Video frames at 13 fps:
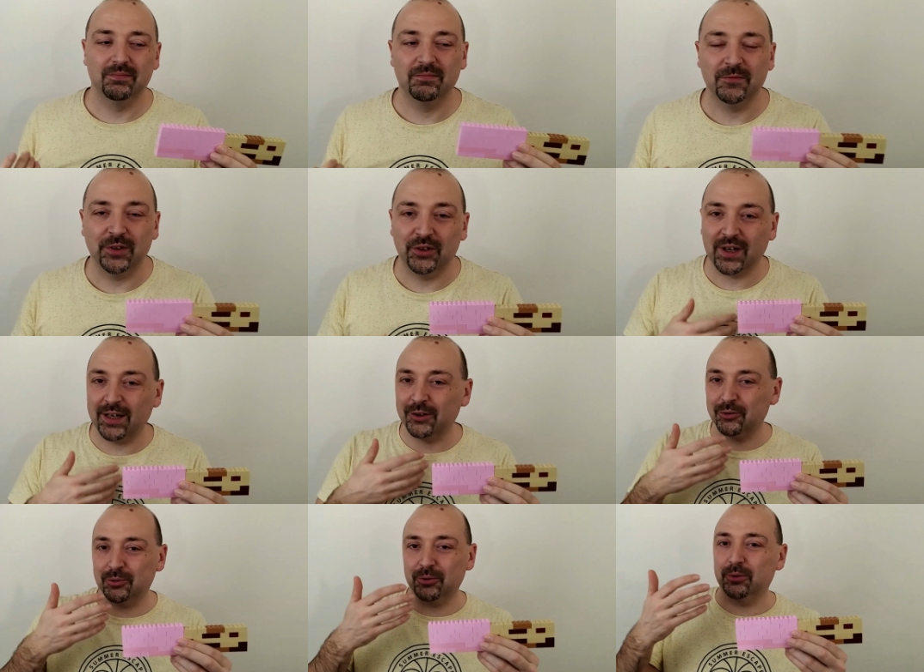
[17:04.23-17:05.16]
we try
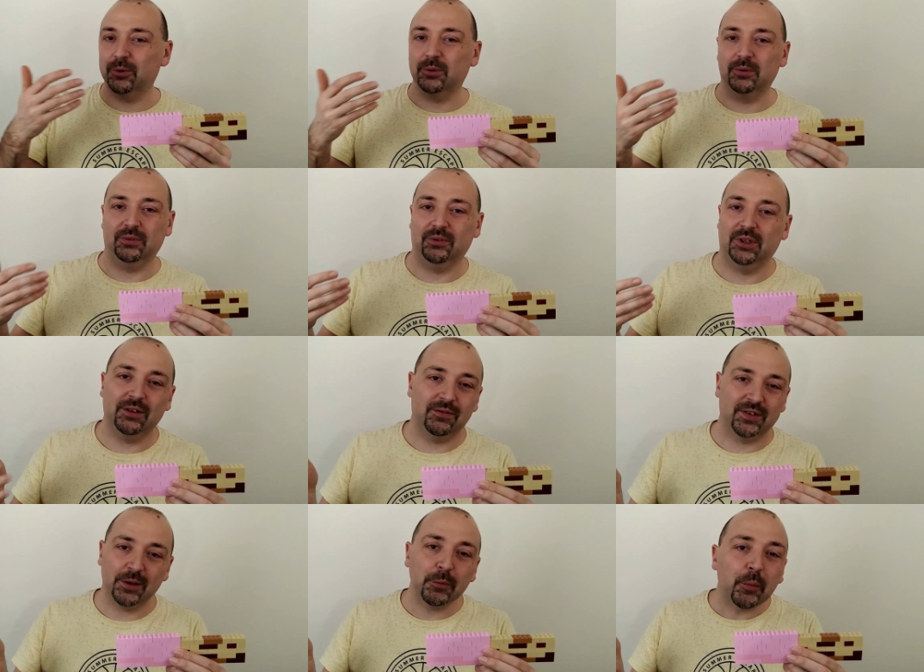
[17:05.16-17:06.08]
to
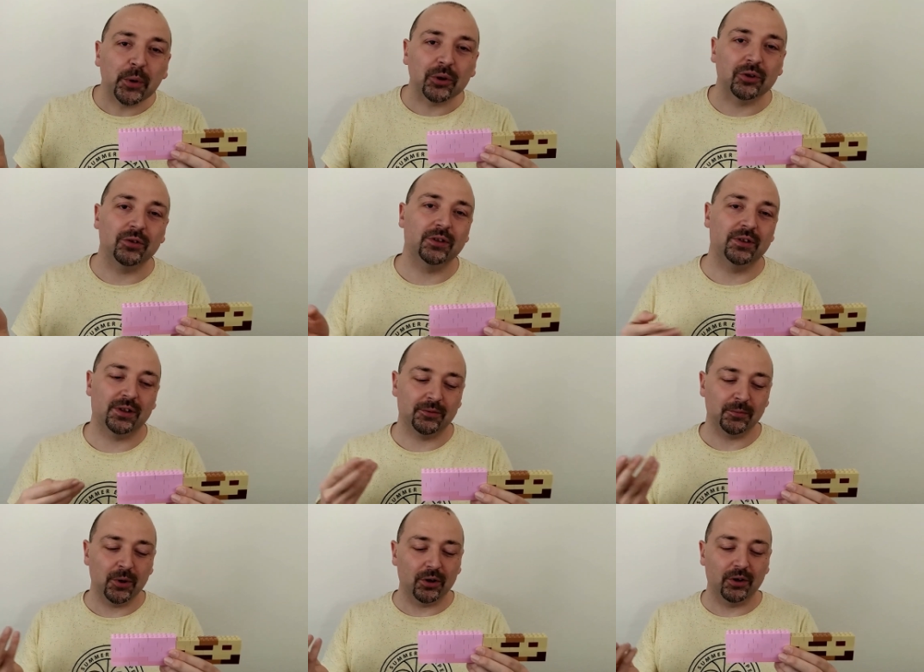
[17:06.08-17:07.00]
give some opportunity
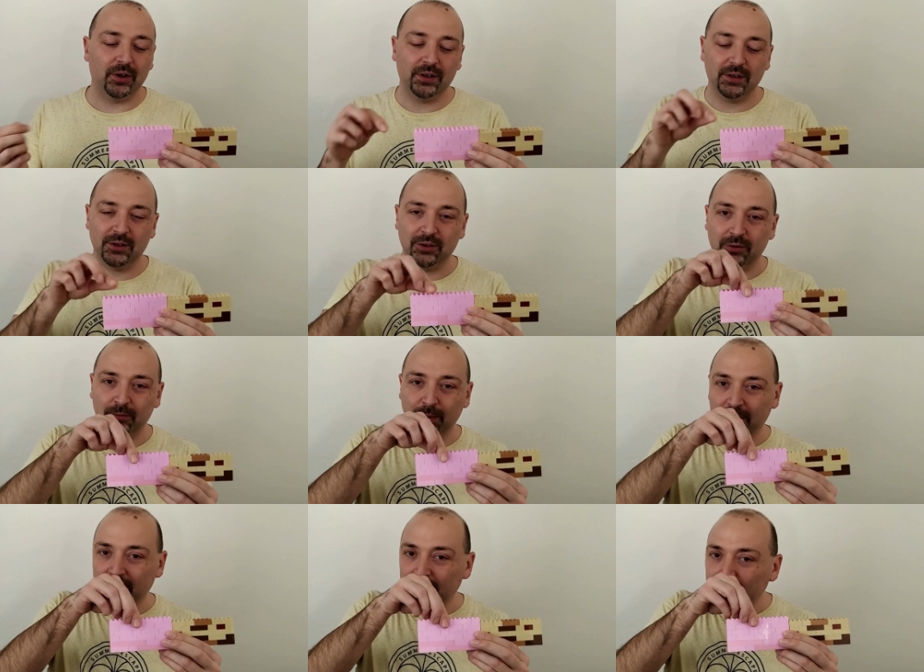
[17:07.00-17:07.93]
at work. So
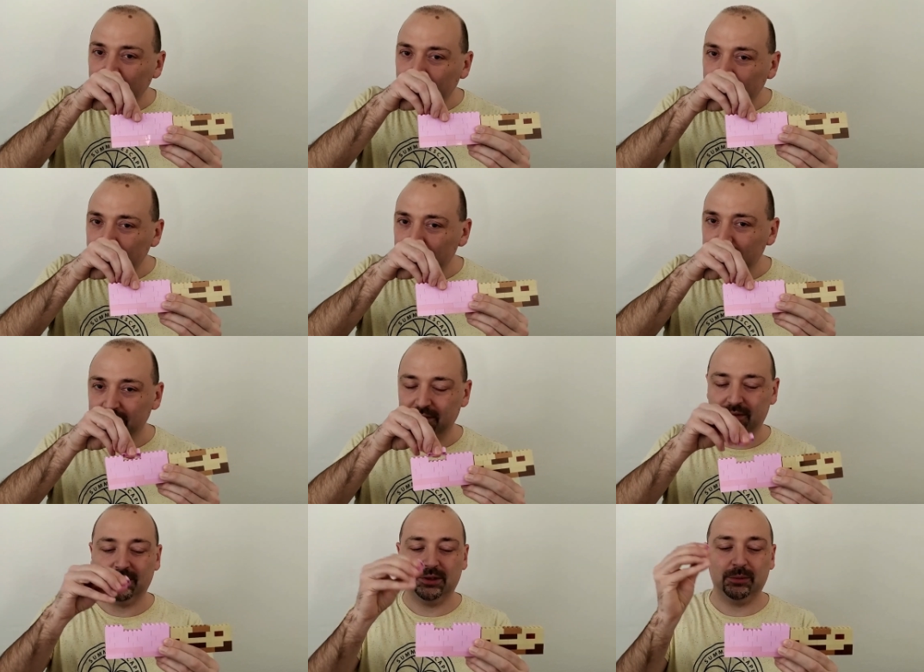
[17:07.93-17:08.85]
we reduce
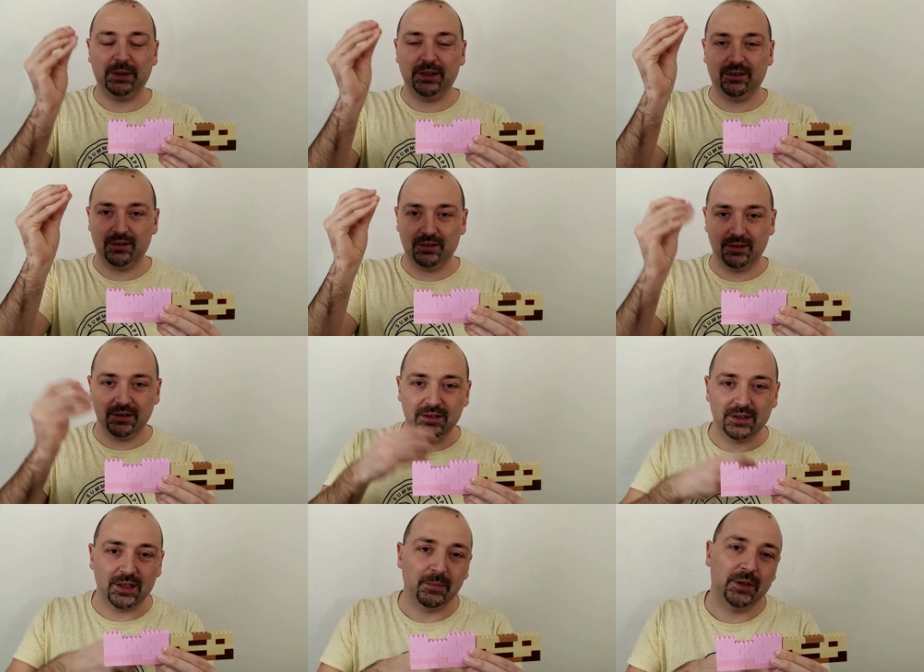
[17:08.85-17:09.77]
a bit the
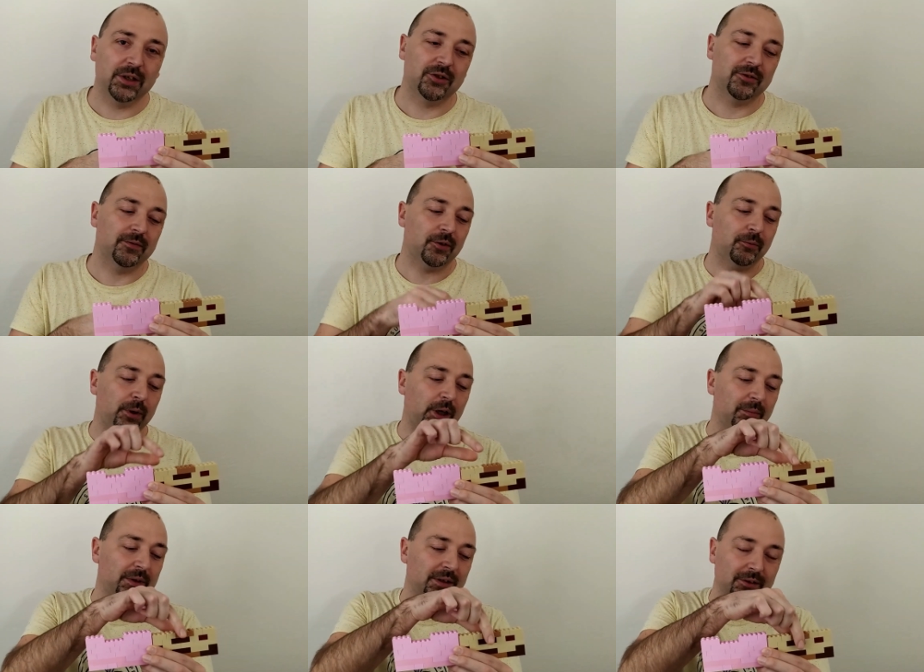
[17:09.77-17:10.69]
discrimination for
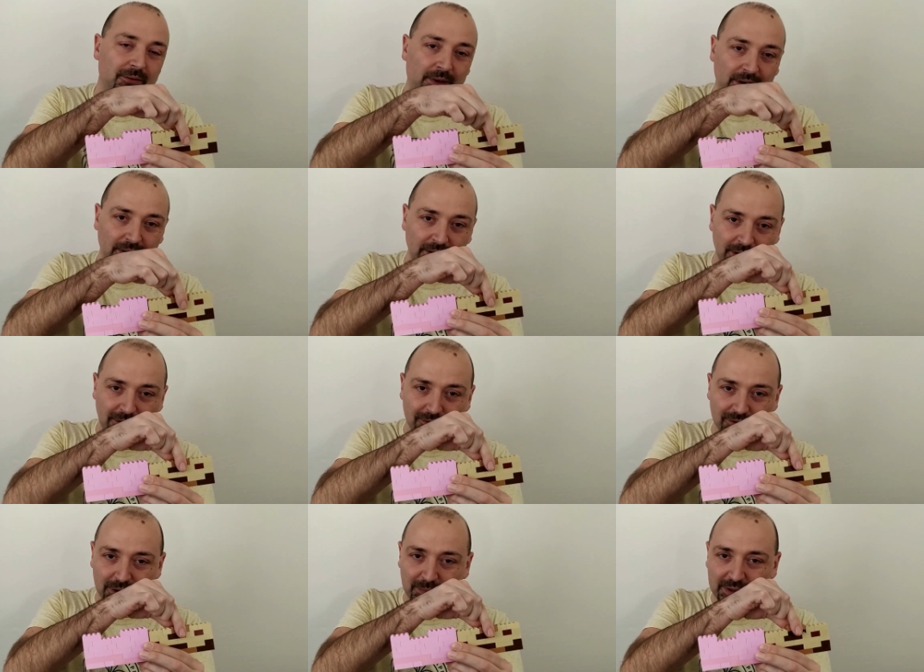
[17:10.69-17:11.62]
women. We
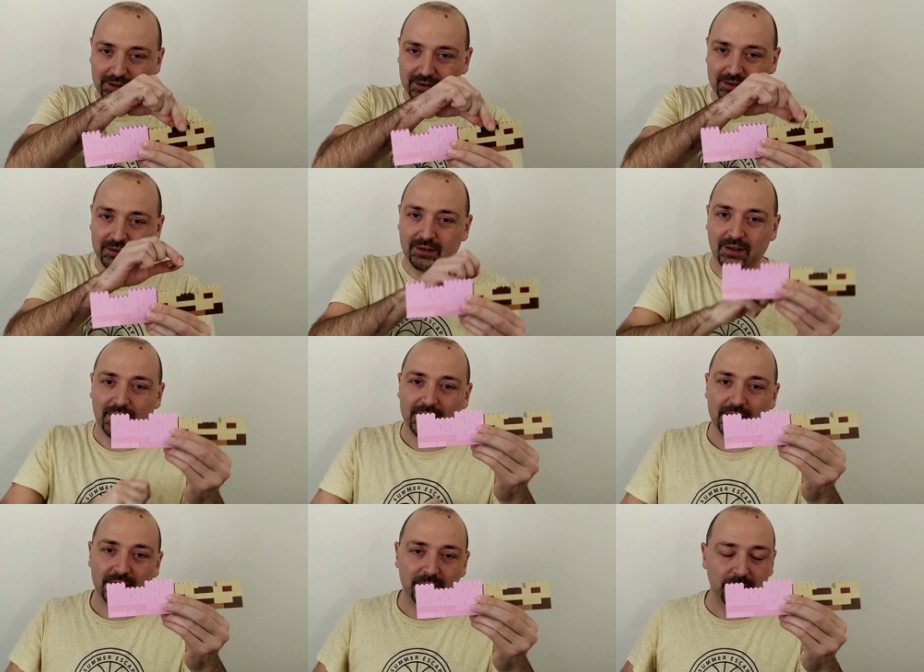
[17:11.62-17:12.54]
reduce a bit the
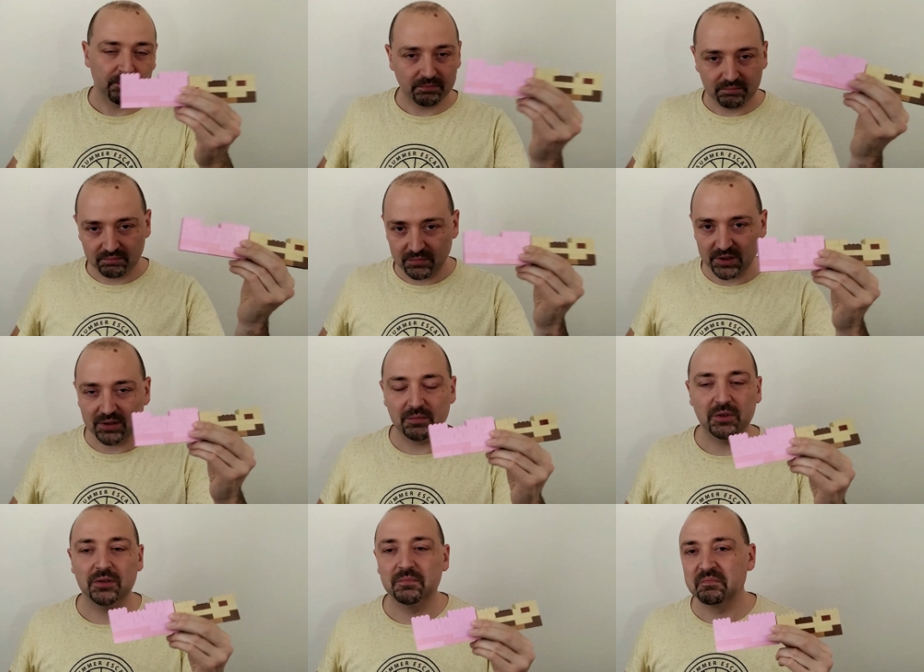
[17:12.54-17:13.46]
racism.
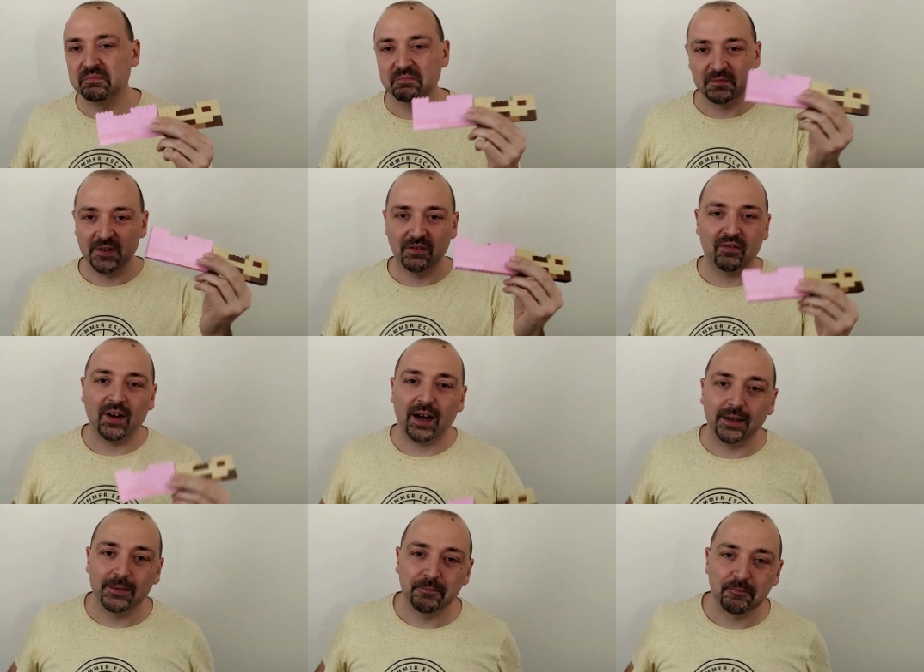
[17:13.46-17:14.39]

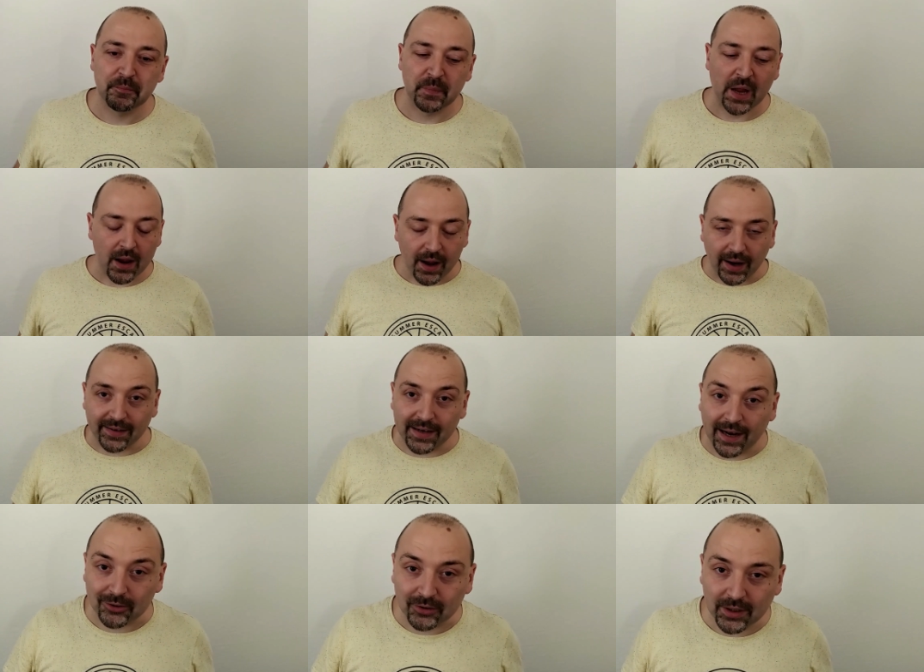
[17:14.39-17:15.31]
Fine. And
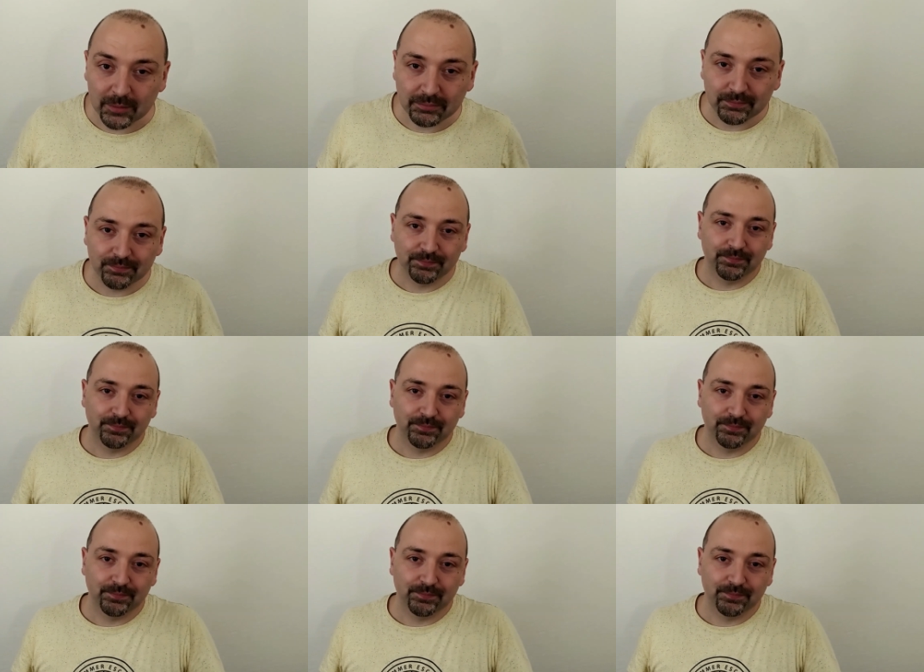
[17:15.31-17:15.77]
the outcome?